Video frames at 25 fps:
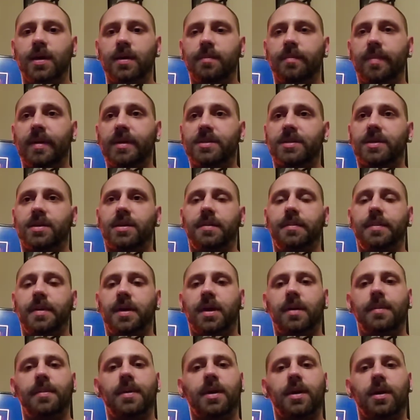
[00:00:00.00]
basically
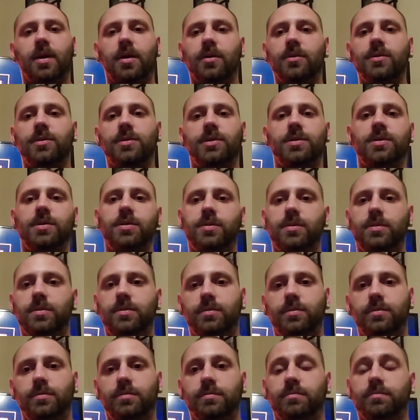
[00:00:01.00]
becoming a host
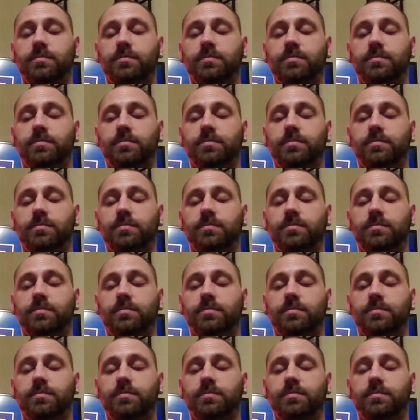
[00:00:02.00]
to,